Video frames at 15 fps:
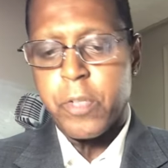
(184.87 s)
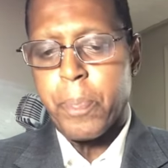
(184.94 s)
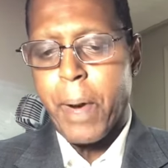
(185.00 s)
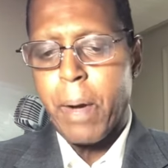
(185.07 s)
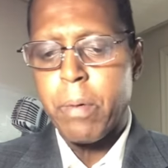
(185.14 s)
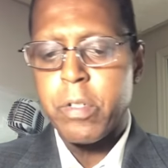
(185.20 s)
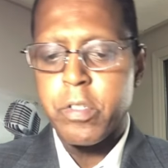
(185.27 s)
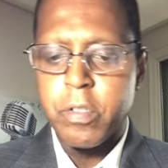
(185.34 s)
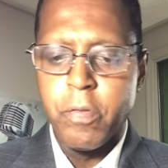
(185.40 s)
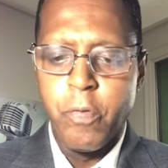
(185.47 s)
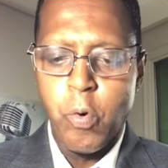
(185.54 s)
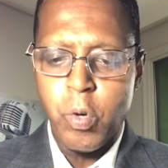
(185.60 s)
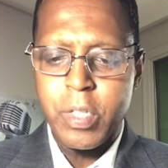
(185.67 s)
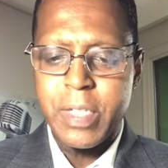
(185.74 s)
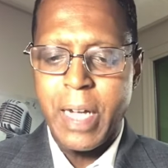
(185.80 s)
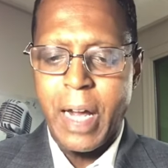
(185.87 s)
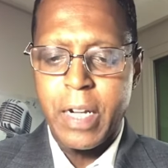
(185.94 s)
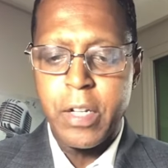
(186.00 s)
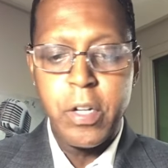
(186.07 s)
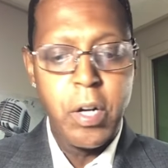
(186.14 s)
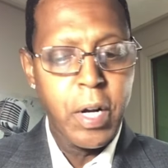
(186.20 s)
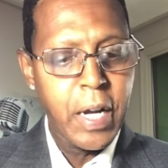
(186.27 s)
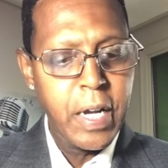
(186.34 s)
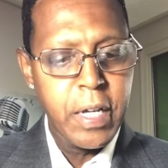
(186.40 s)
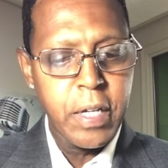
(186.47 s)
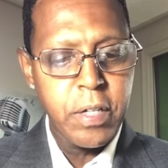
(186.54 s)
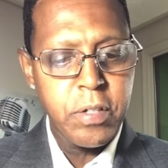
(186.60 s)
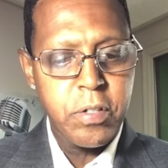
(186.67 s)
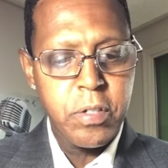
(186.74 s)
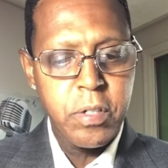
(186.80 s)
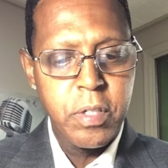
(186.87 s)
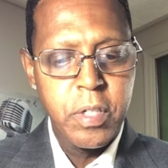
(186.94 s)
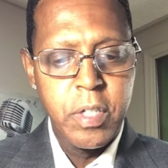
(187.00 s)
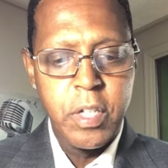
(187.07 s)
parents divorced at a young age.